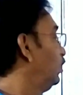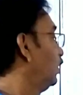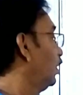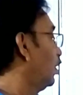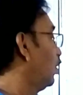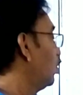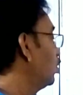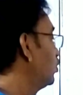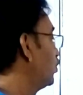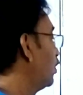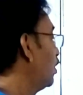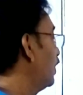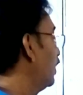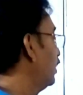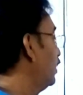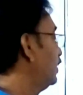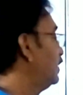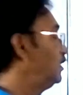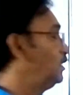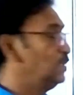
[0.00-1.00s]
The cross
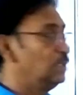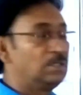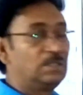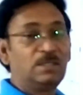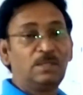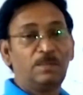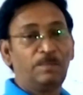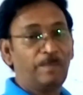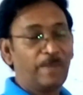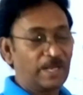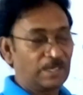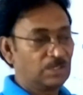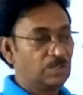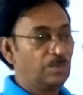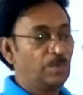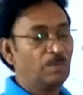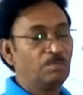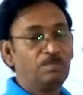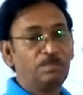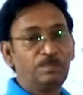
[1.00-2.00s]
product is
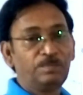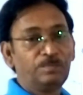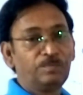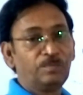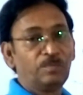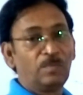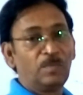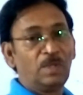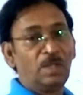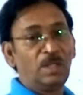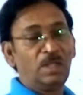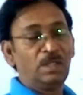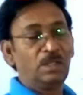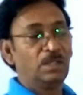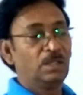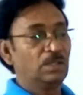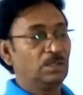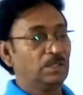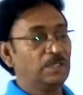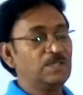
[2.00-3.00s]
maximum.
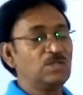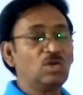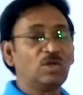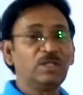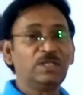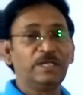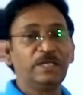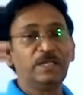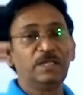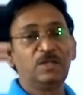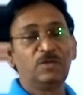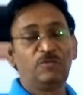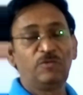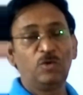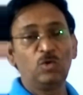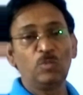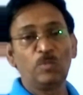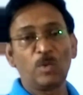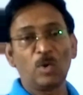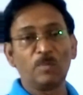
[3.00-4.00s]
These are the
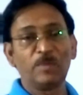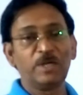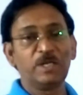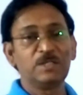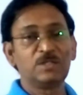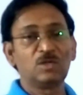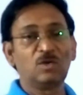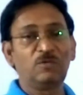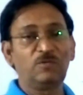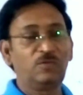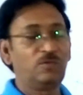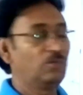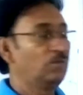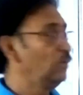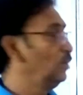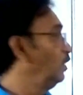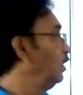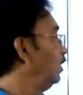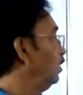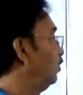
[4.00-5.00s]
few properties of
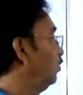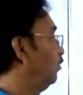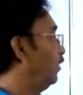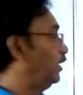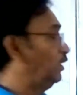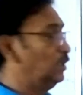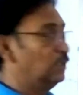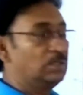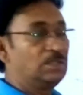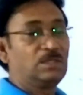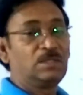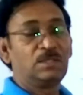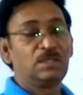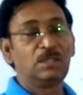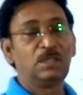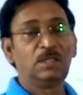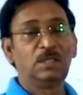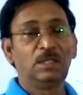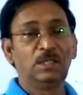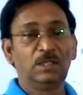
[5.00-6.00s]

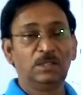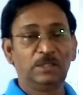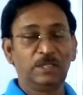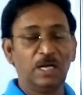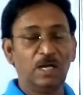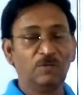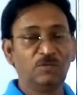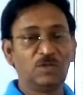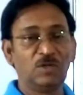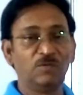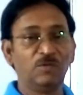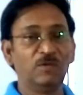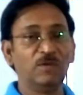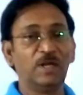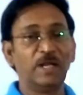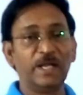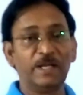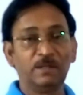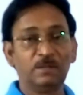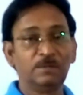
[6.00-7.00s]
vectors. Then after we
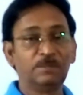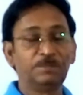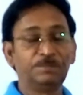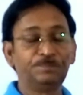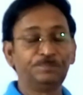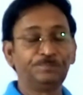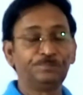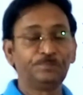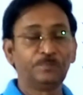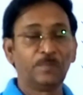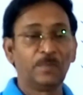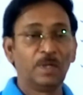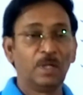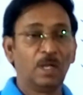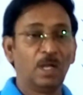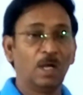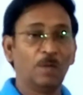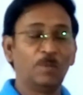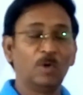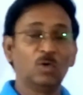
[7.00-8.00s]
will learn
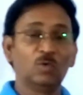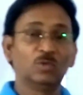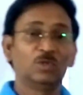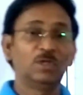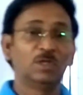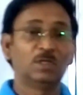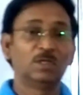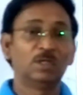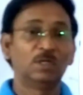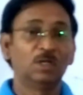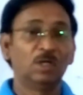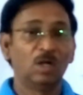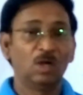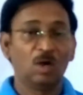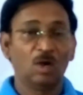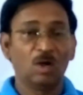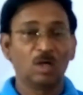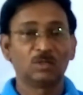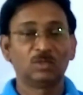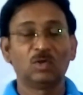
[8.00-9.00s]
about
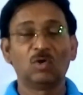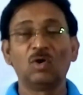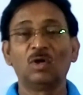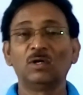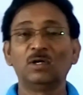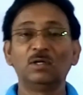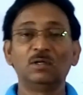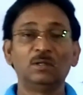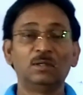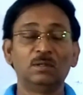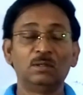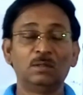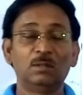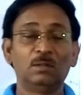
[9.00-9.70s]
orthogonal